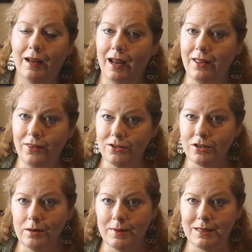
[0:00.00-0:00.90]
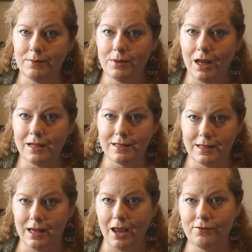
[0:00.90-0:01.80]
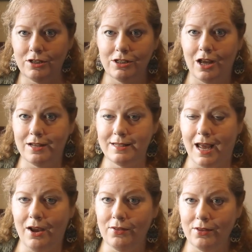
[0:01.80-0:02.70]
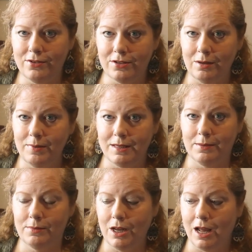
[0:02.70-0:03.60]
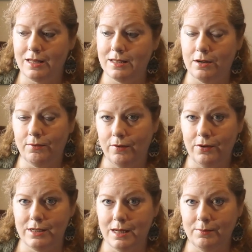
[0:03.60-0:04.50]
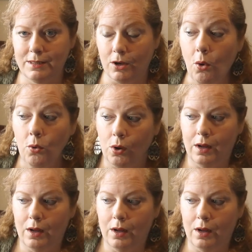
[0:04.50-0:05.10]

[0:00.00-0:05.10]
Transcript: And there's going to be some dots that you have to toss out. There's going to be some dots that are very tempting. Oh,